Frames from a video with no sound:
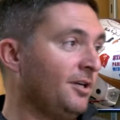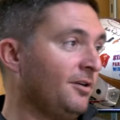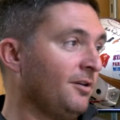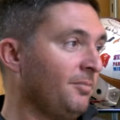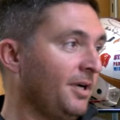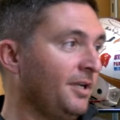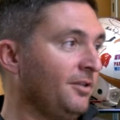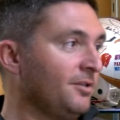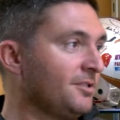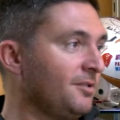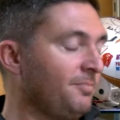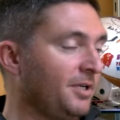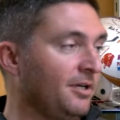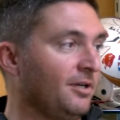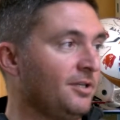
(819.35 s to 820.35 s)
Everybody looks
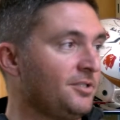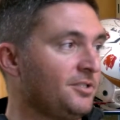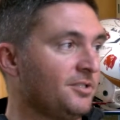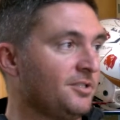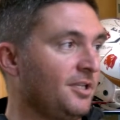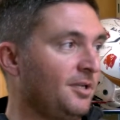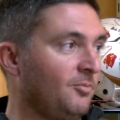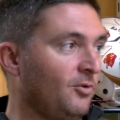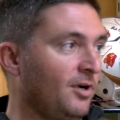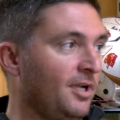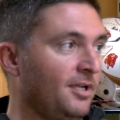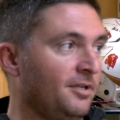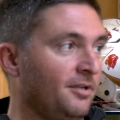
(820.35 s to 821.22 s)
at Parish the same way.